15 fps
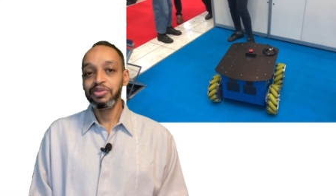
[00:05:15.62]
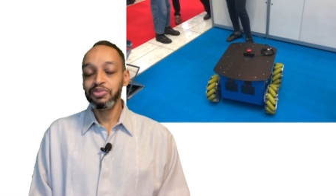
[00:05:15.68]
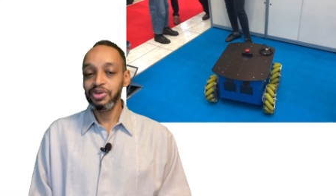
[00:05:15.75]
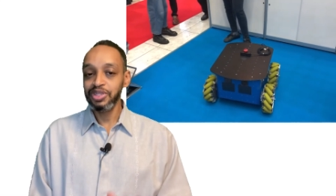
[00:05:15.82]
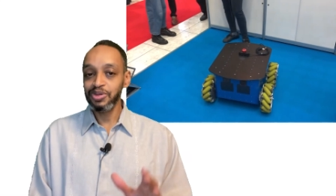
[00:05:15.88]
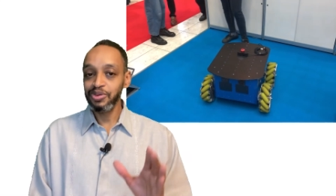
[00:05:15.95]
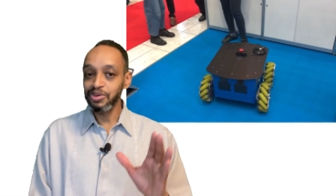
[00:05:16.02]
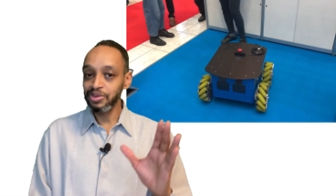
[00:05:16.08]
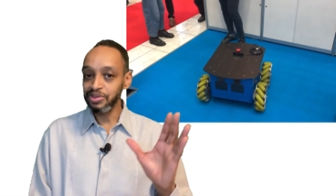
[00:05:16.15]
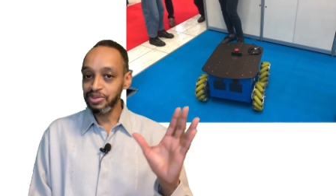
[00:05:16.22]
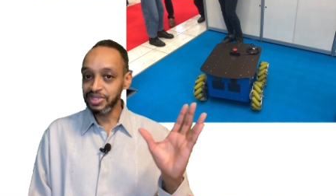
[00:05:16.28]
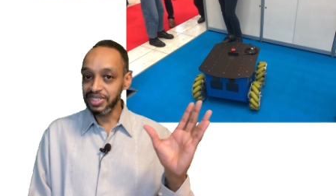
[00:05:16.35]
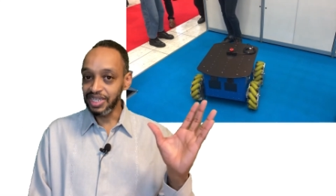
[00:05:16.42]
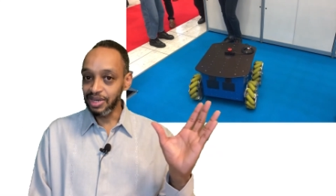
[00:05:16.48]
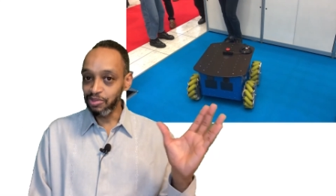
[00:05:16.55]
When you go
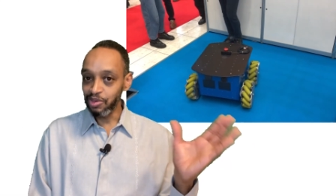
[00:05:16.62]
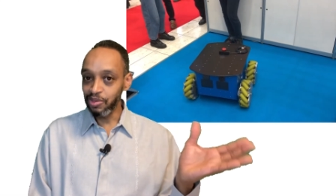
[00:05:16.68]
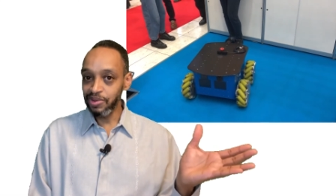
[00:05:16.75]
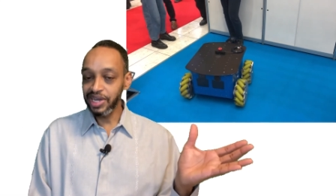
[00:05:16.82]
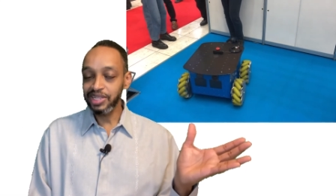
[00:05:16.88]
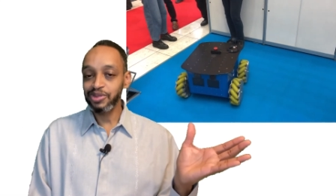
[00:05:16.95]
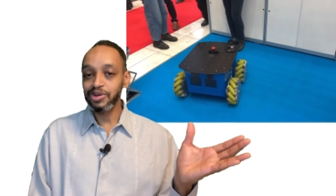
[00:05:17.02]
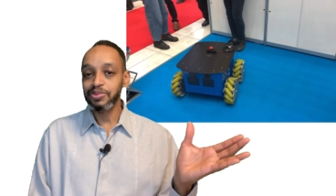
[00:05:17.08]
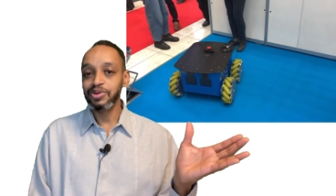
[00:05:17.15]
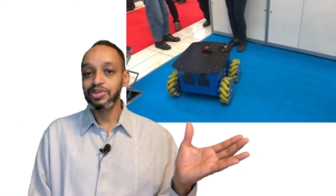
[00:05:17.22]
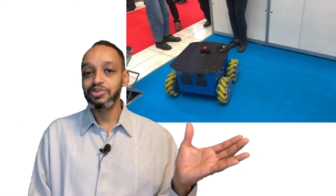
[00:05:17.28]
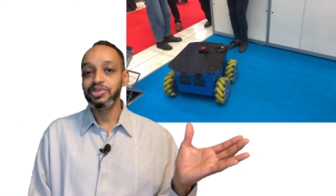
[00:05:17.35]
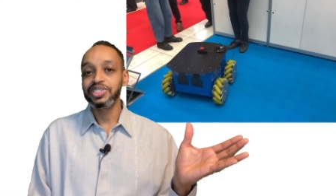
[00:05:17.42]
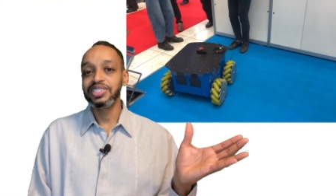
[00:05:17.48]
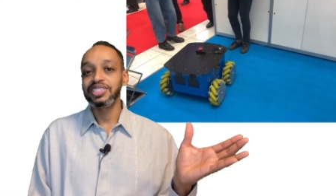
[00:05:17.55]
to the mobile
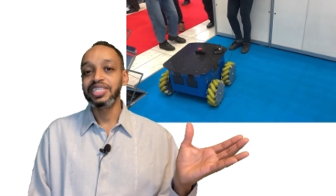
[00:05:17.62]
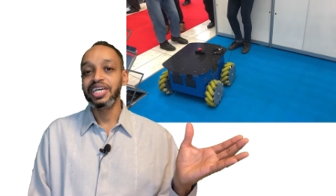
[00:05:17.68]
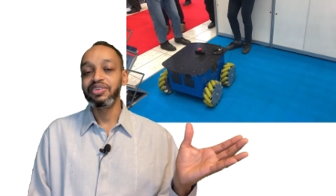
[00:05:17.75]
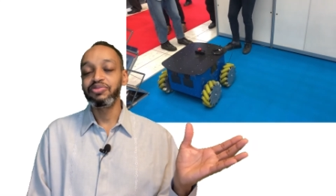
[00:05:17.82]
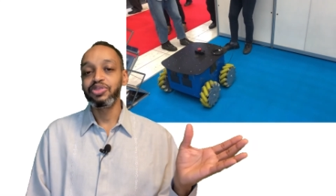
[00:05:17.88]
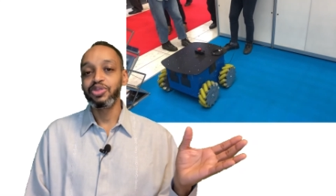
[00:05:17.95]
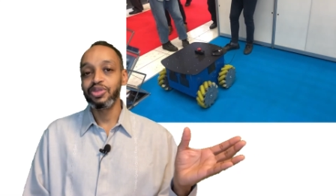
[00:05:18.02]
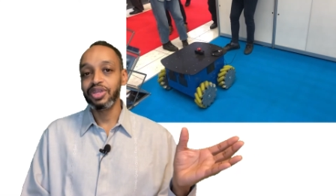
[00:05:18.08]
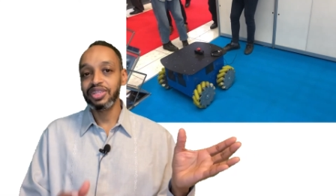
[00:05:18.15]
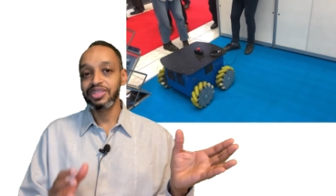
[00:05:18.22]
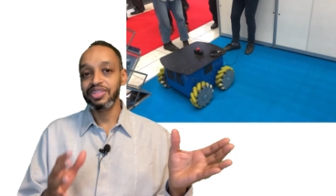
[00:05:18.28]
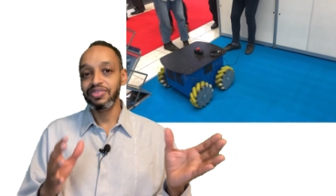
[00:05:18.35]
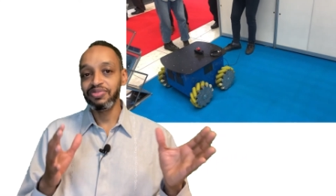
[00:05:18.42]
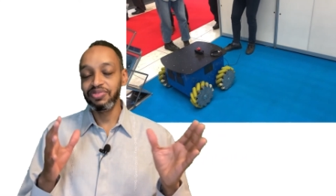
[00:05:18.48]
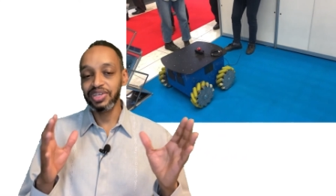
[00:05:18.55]
robot, which is have
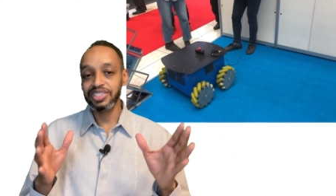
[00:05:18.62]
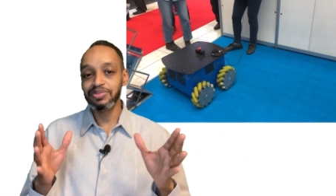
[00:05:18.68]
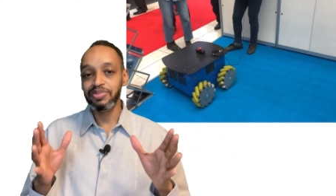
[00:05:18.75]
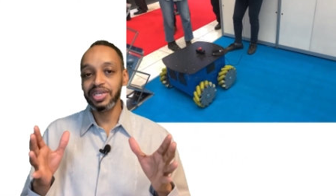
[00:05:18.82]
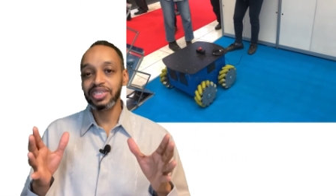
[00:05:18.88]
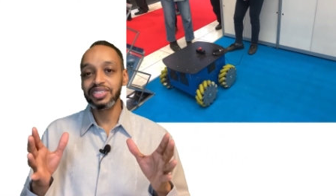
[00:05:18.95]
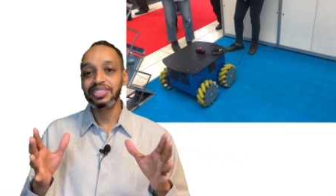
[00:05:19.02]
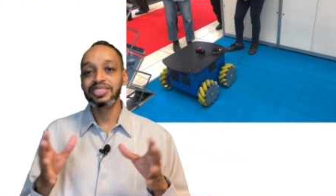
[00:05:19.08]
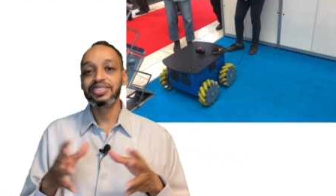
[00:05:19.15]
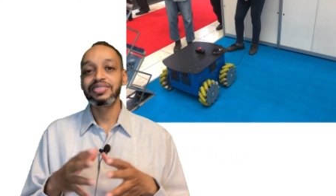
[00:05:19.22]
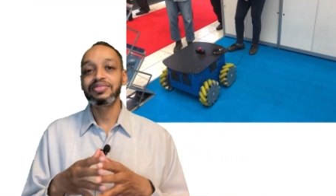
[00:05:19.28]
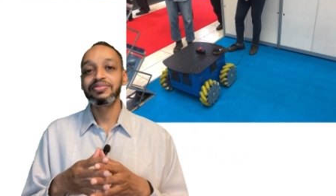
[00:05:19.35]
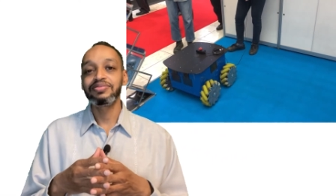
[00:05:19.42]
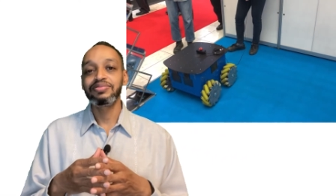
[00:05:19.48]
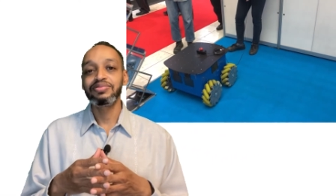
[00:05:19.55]
not the fixed base,
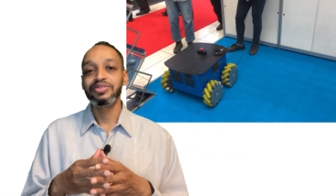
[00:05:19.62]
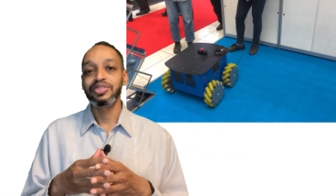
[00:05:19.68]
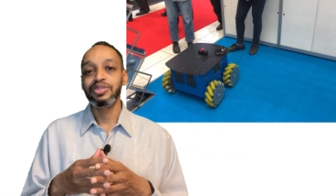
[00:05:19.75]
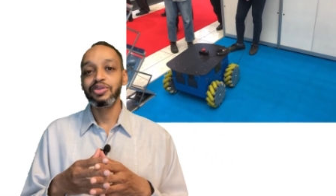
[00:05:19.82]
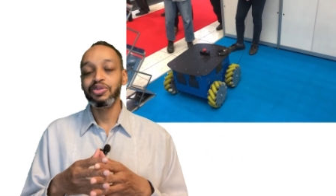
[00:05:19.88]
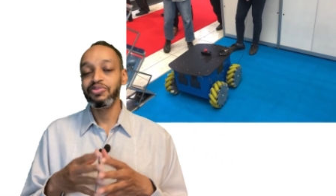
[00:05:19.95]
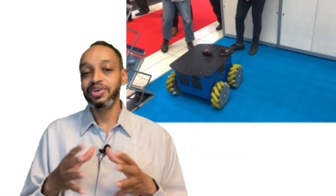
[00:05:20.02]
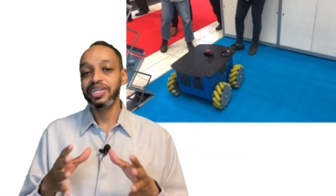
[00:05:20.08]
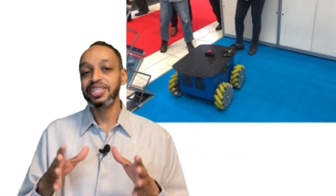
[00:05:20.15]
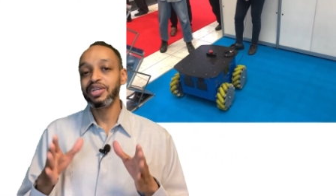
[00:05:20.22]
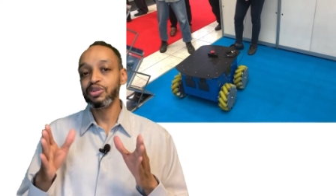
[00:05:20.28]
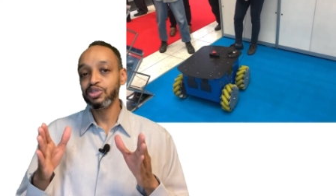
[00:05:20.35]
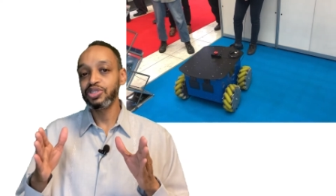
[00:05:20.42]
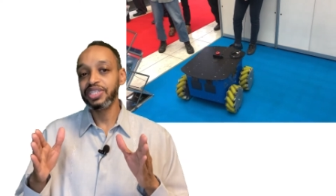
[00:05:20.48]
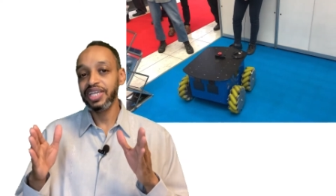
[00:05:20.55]
you'll find
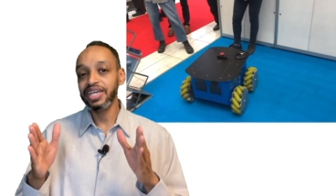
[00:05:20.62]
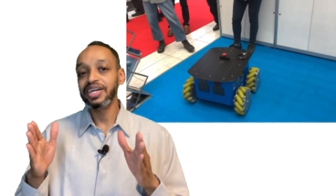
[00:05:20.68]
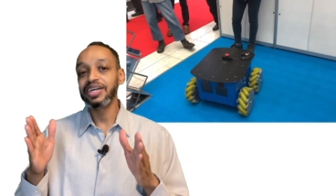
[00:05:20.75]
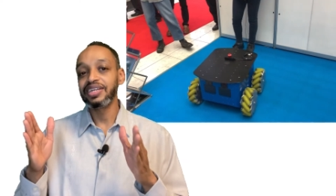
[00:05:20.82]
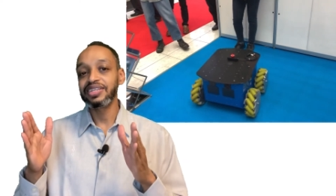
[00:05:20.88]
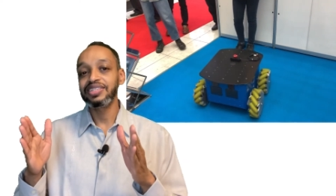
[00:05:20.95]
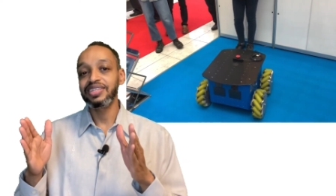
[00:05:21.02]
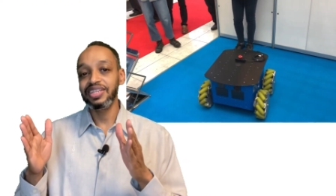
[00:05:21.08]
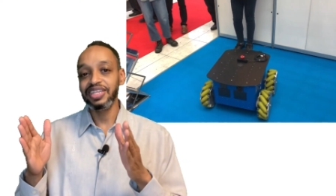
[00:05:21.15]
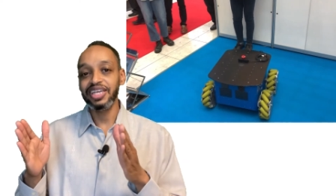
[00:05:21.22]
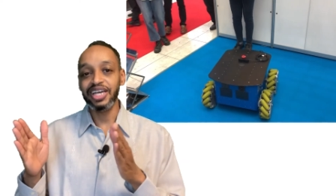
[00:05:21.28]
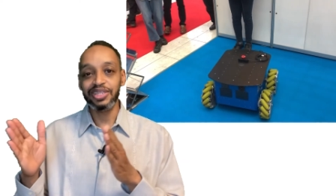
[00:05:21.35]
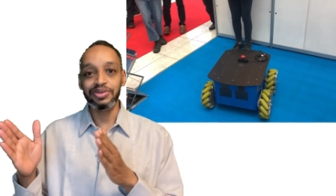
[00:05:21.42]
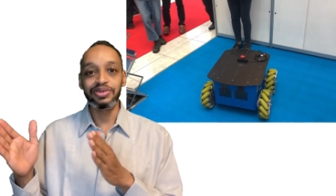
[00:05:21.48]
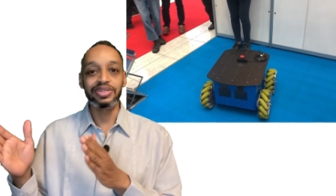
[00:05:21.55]
also there are three
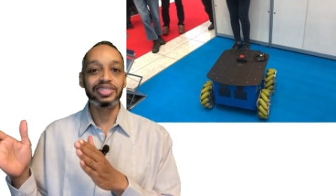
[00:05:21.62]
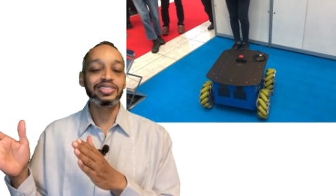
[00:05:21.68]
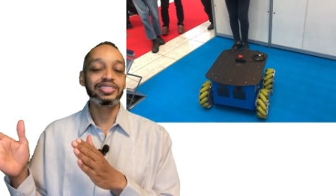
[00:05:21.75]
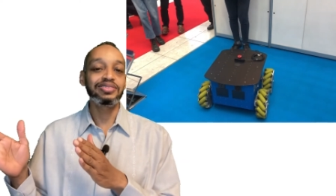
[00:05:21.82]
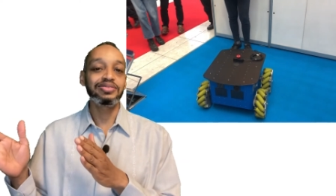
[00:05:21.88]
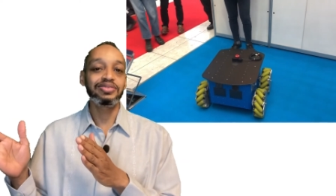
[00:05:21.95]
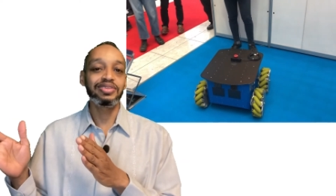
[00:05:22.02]
categories.